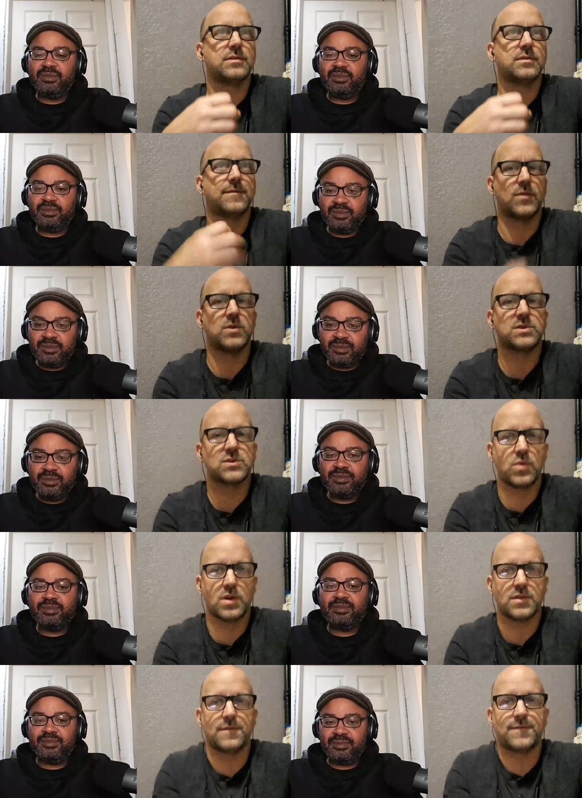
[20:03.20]
Speaker 1: the first
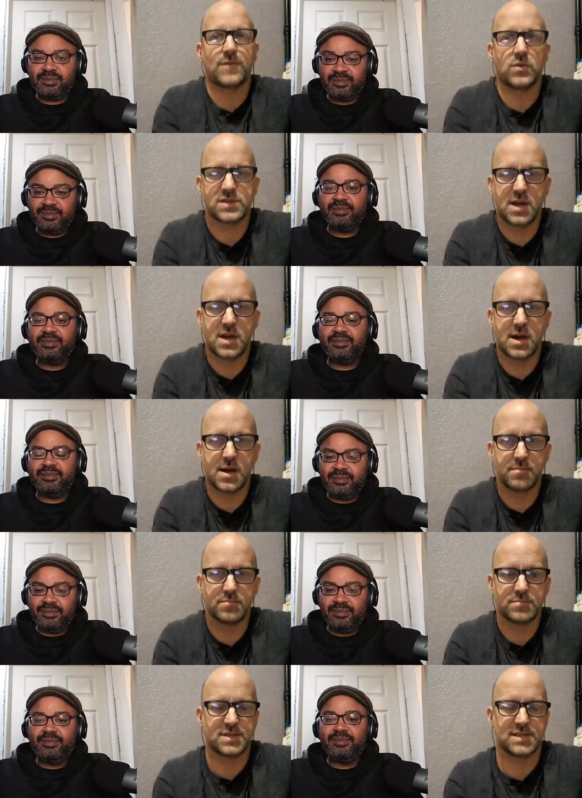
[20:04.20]
one the first
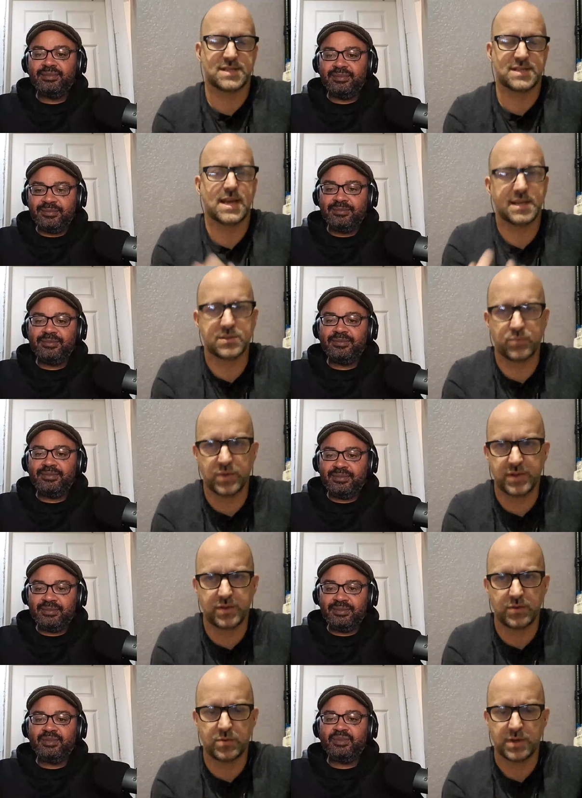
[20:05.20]
time stays with
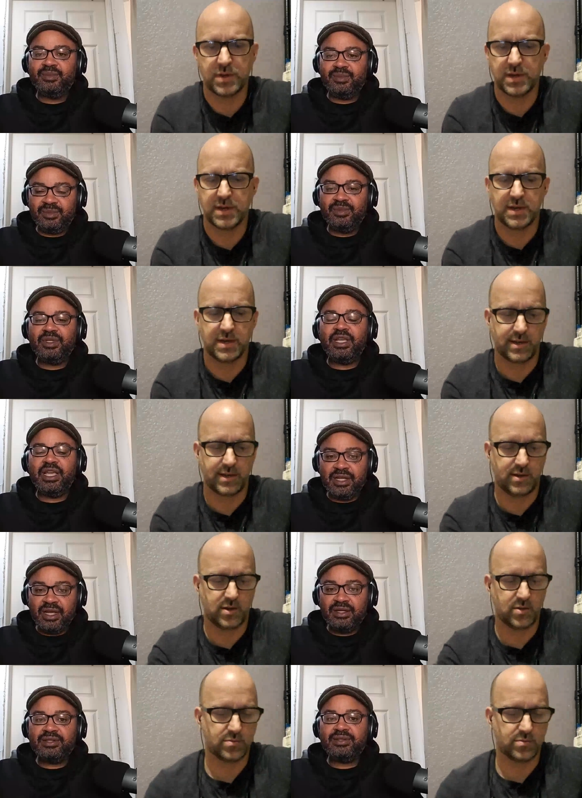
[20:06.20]
you. You
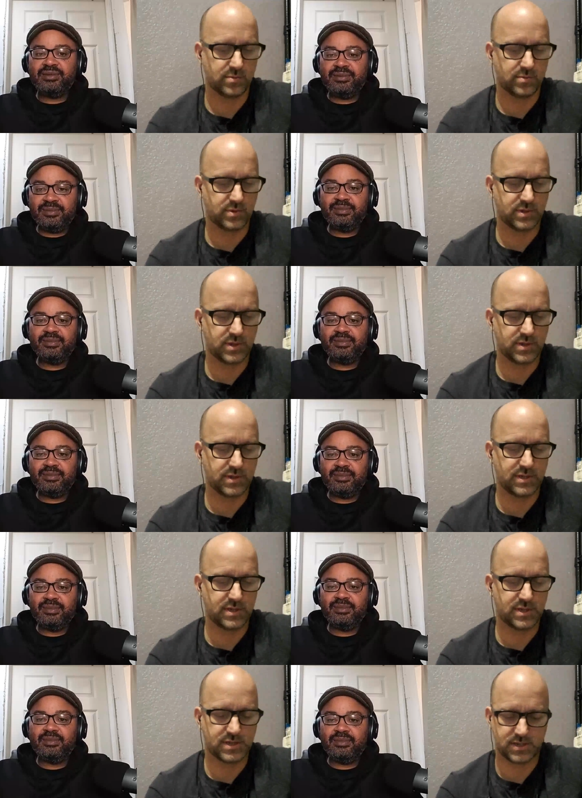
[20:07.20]
know, yes.
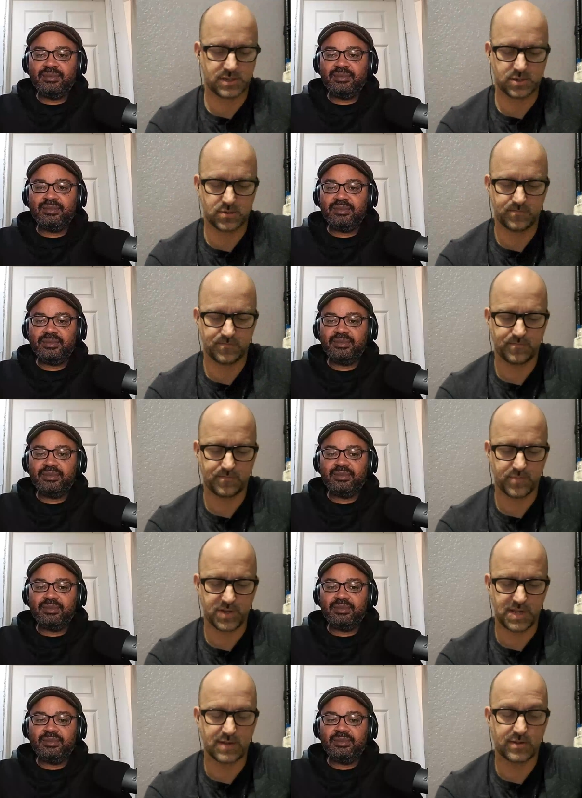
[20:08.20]
it's just um.
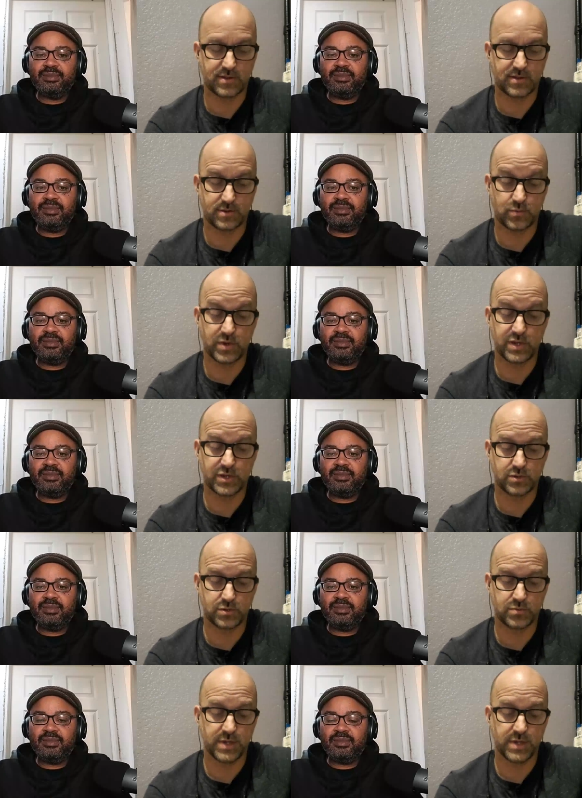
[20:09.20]
But yeah, the, the
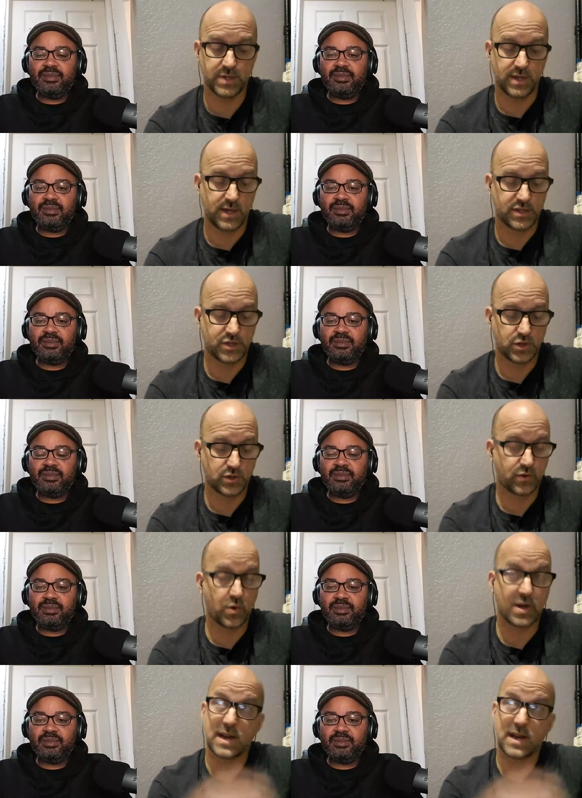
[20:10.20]
original Children of
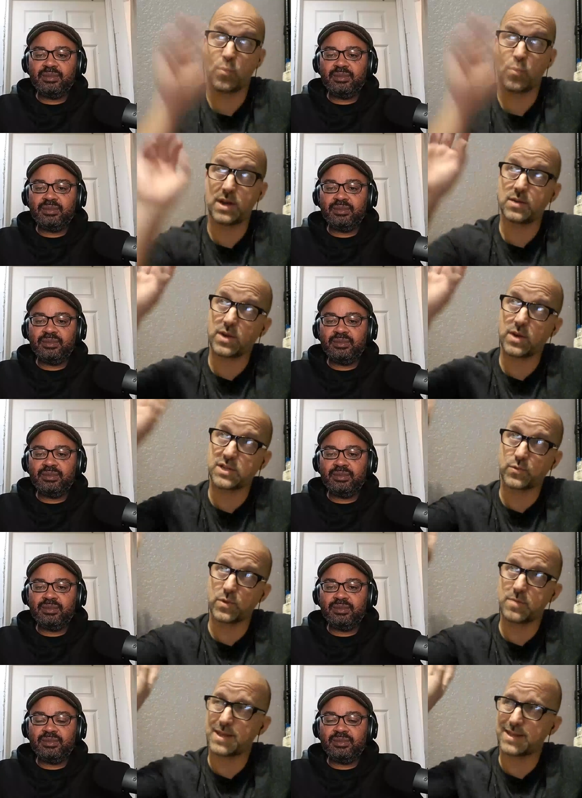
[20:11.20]
Corn, and I wanted to watch the
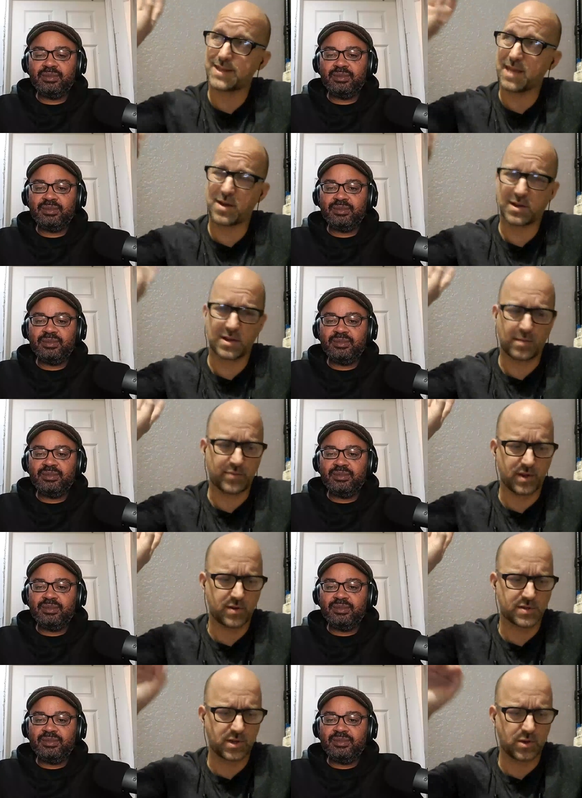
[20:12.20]
remake that came out a couple of
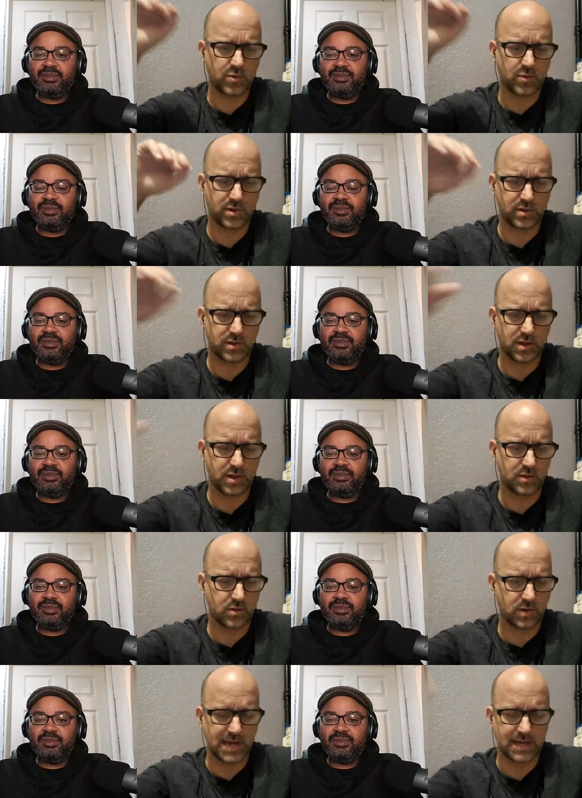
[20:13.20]
years ago with a young
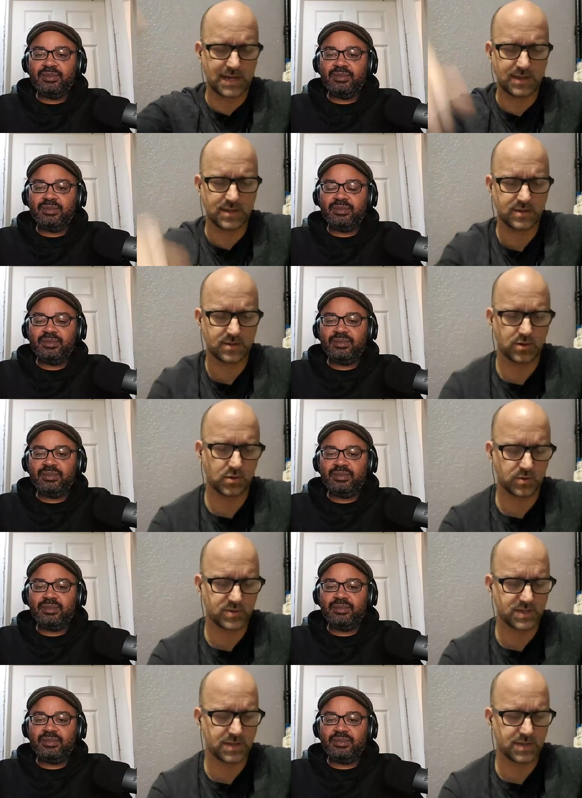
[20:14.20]
little lady, the girl that
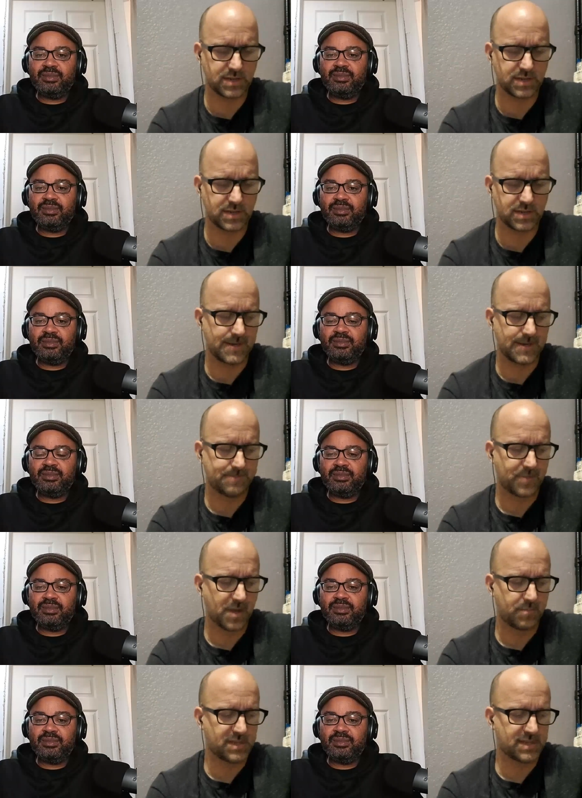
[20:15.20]
was in it, but
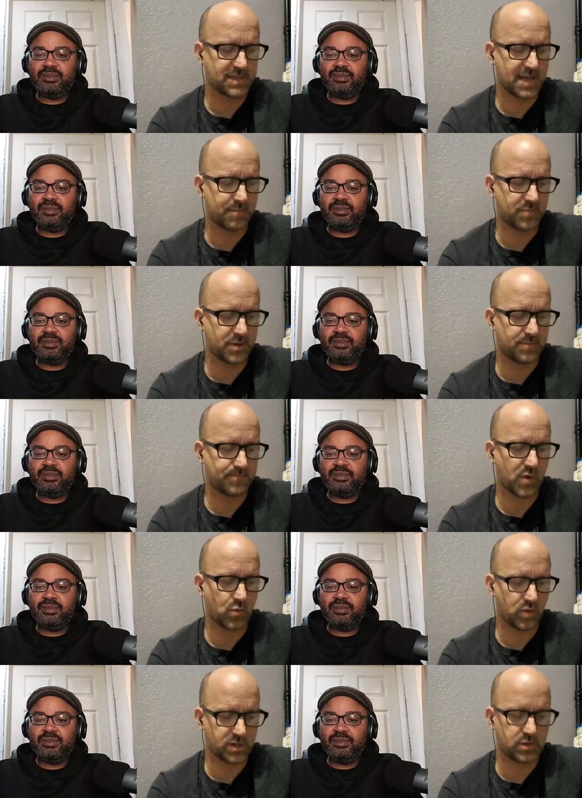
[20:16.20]
I missed that. But
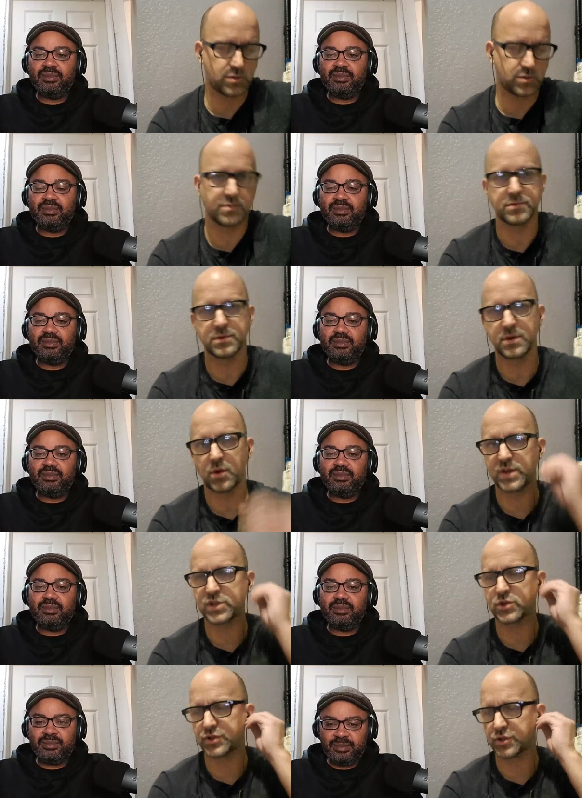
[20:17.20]
original
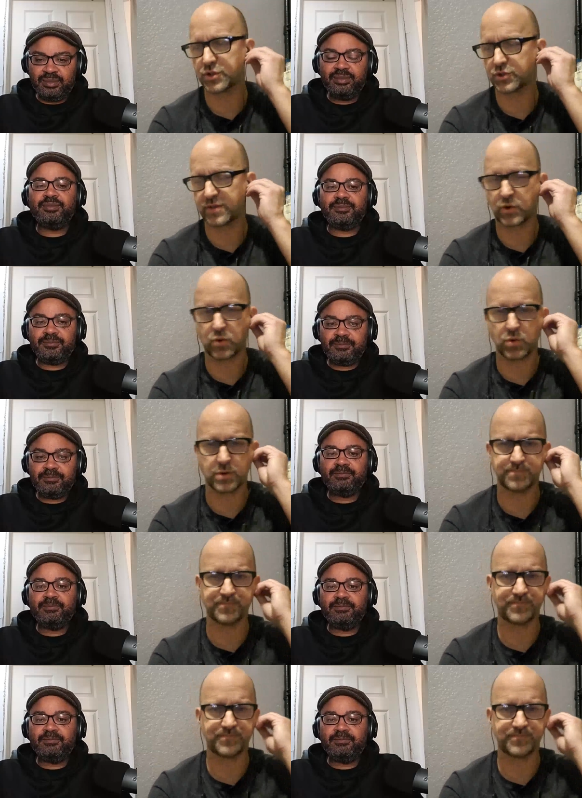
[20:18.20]
original Children of the Corn.